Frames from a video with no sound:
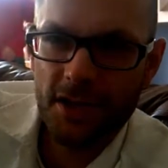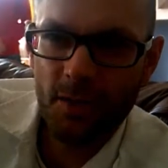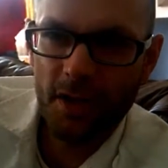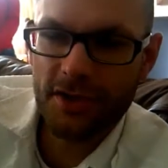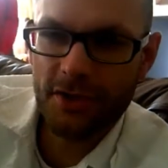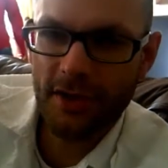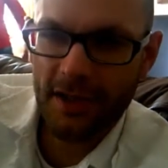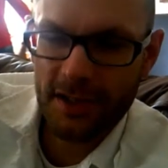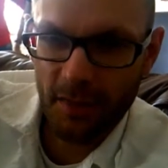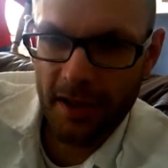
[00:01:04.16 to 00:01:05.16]
you want to
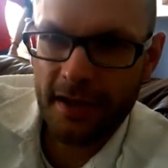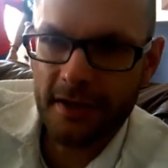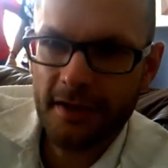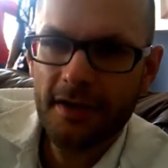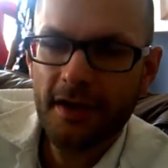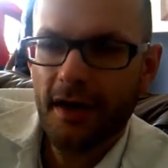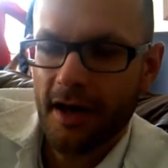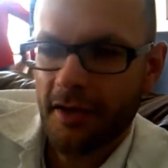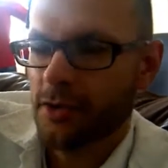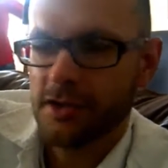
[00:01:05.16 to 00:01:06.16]
explain,
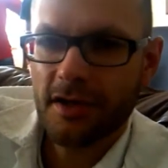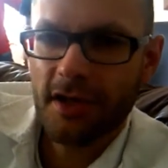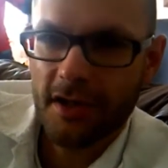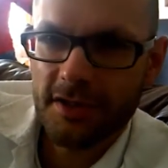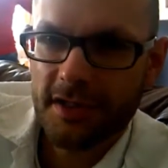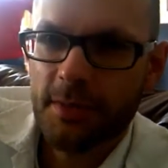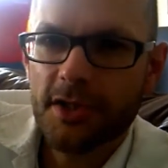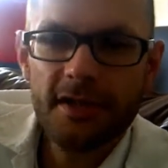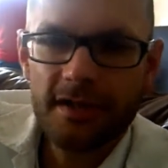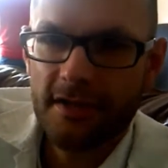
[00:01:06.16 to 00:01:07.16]
and those are the concepts
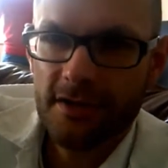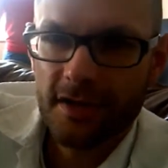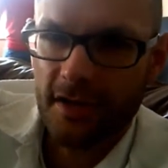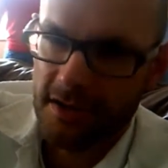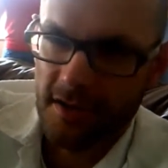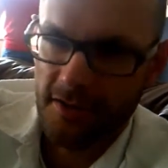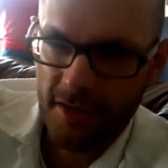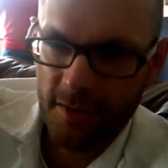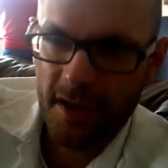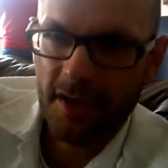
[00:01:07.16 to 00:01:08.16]
you need to discuss in the
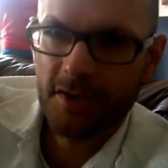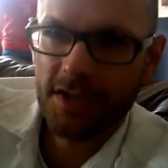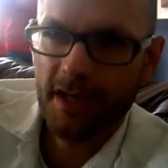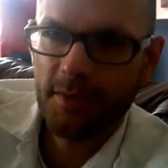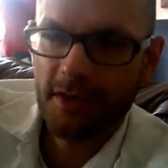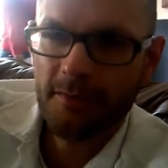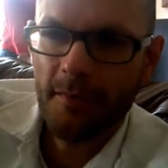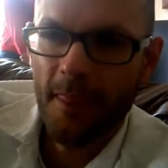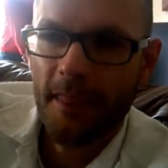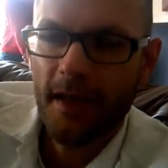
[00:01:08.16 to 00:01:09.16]
theoretical chapter.
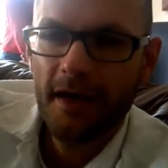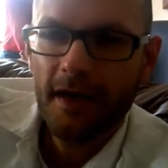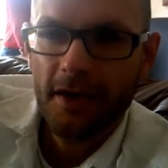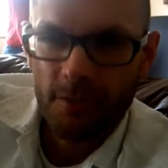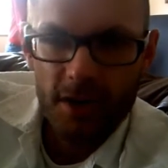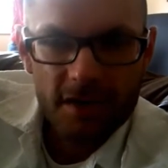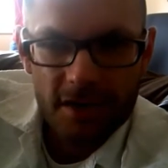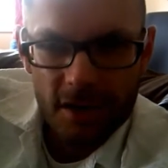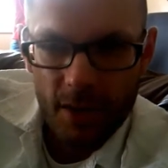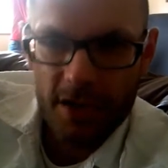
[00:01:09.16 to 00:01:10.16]
The
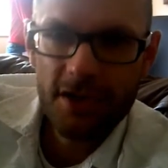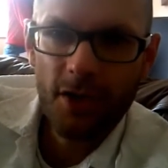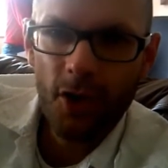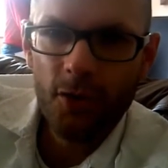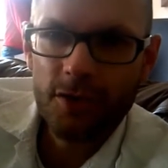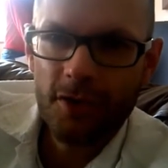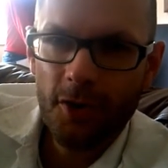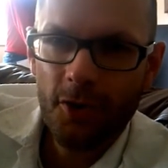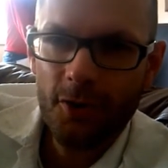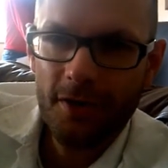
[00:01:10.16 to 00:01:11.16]
research question
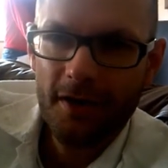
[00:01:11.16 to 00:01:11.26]
also